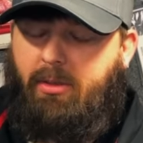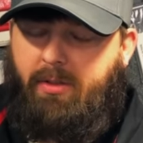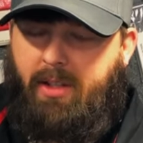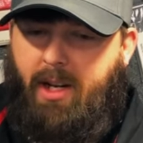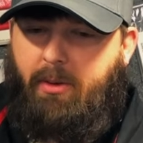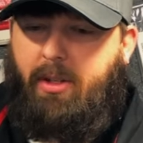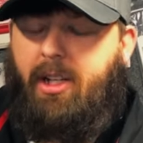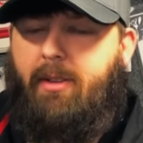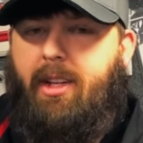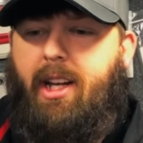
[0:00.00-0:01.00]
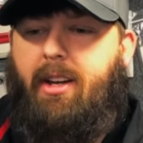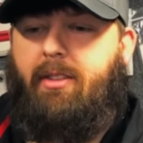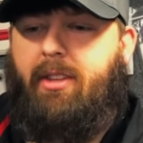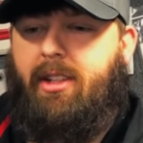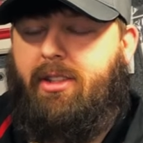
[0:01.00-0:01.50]
We've got one coming
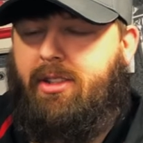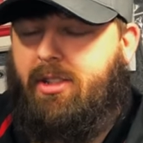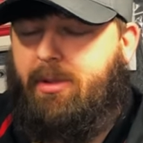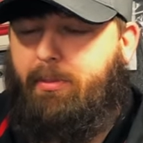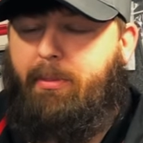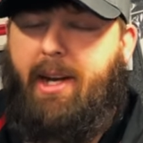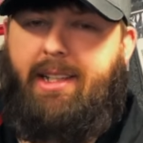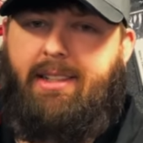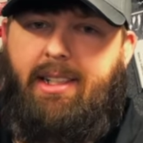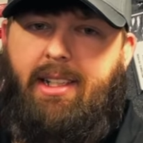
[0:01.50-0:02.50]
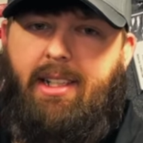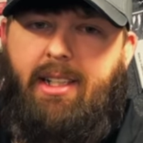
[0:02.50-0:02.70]
out that is just amazing.